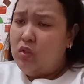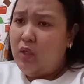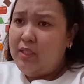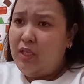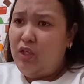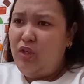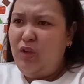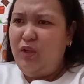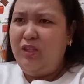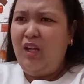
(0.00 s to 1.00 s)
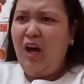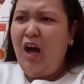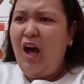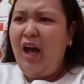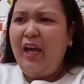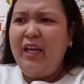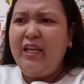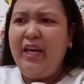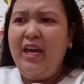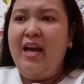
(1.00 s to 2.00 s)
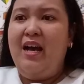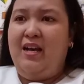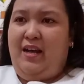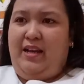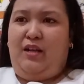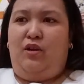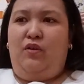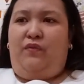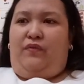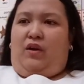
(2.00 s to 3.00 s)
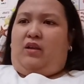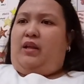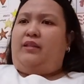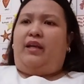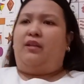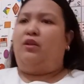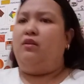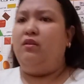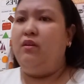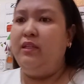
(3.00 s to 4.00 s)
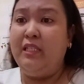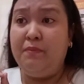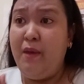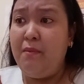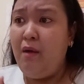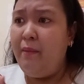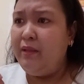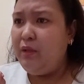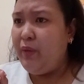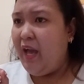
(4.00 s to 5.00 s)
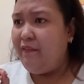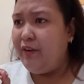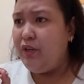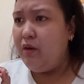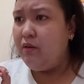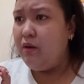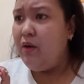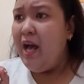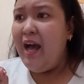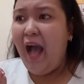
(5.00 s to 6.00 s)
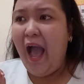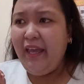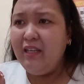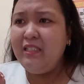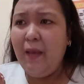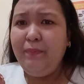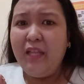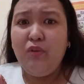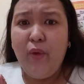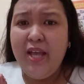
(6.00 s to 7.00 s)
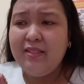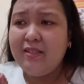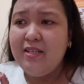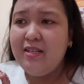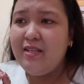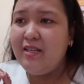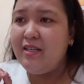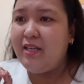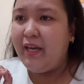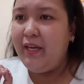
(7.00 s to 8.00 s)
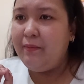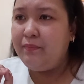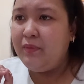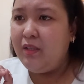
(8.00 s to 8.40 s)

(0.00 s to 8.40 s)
So let's see, you'll die, okay. And then and then that's Big Mom, and then we have here Hyogoro. I accept that risk, okay.